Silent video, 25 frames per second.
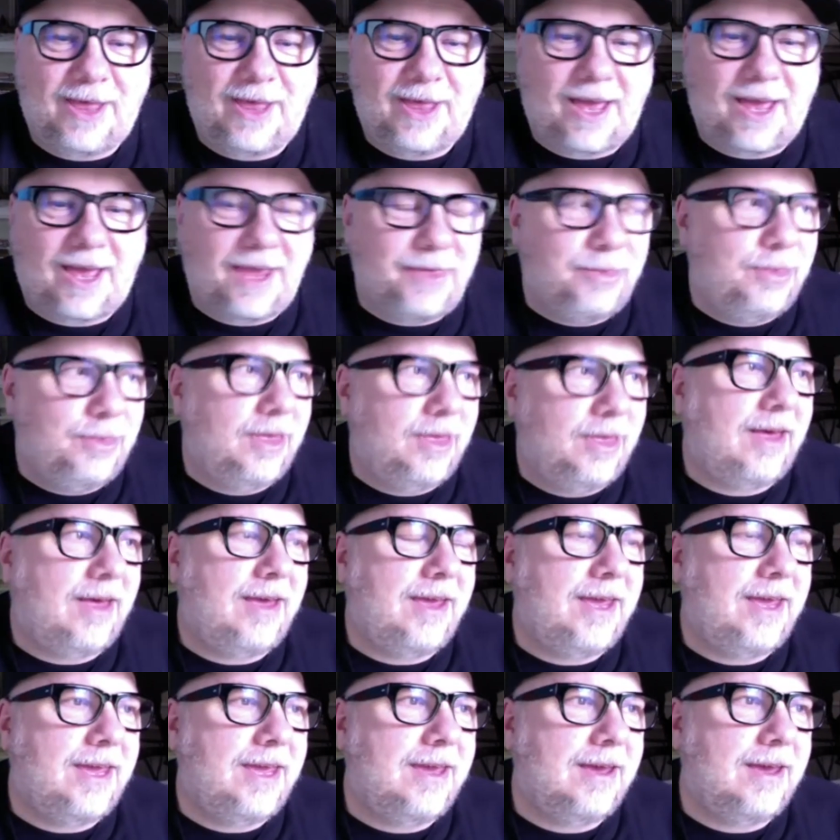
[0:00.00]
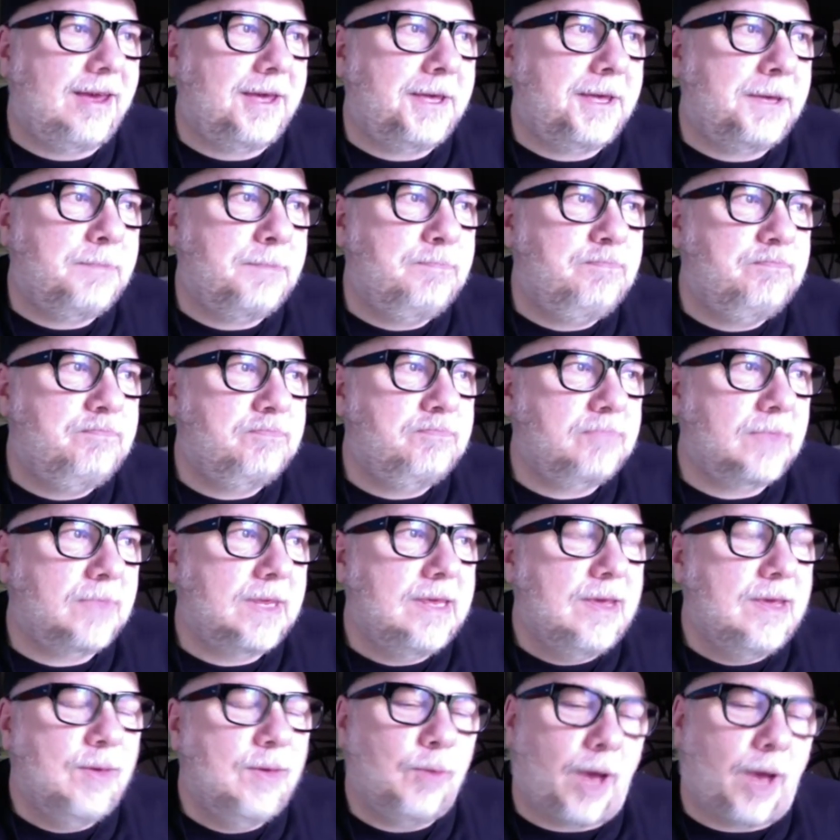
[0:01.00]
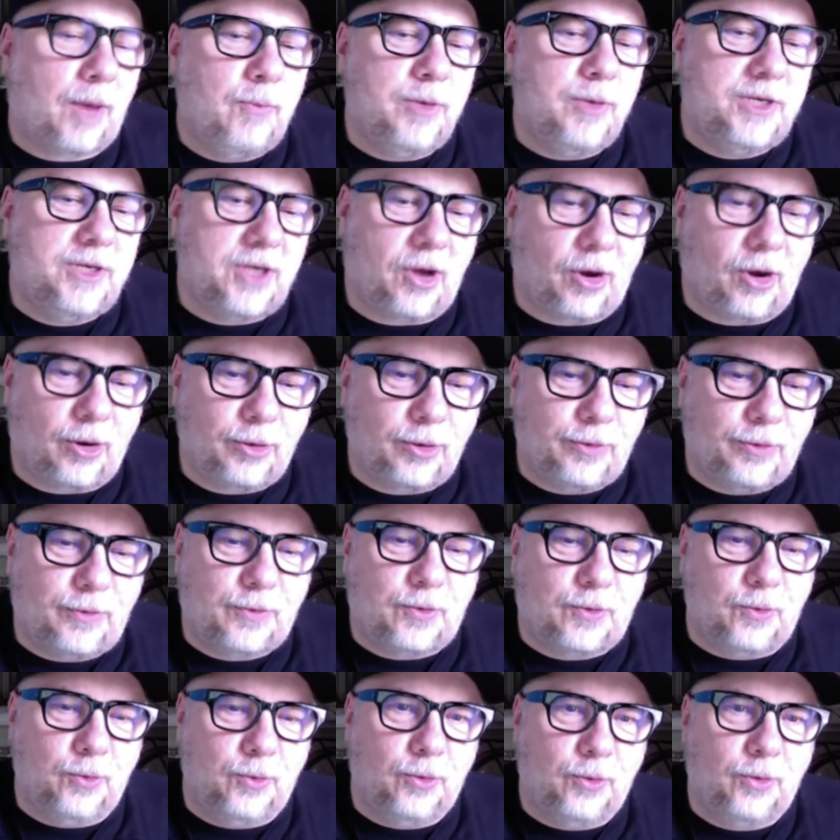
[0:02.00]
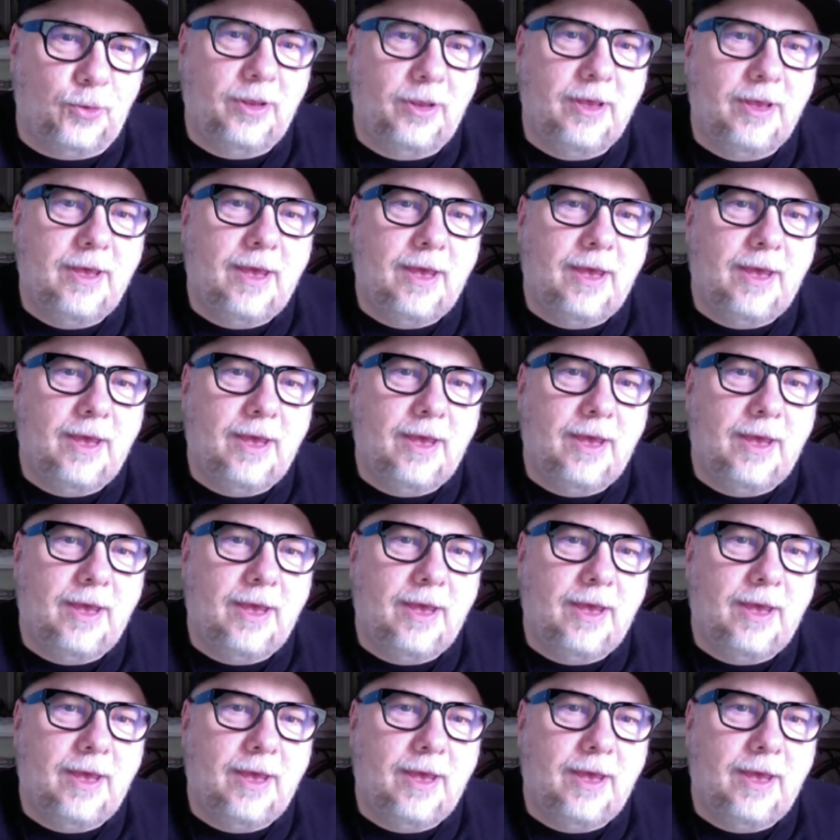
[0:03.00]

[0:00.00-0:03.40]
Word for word: I, I, um, I went to art school